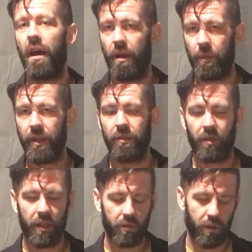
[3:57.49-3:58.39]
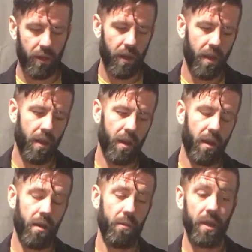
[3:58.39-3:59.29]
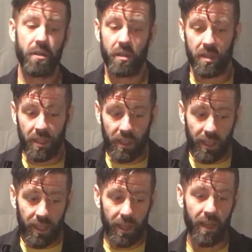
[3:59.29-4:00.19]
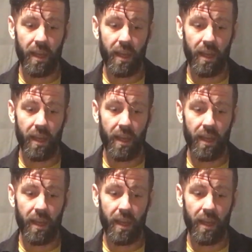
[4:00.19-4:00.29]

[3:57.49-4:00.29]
I'm going to do Litecoin. Interestingly,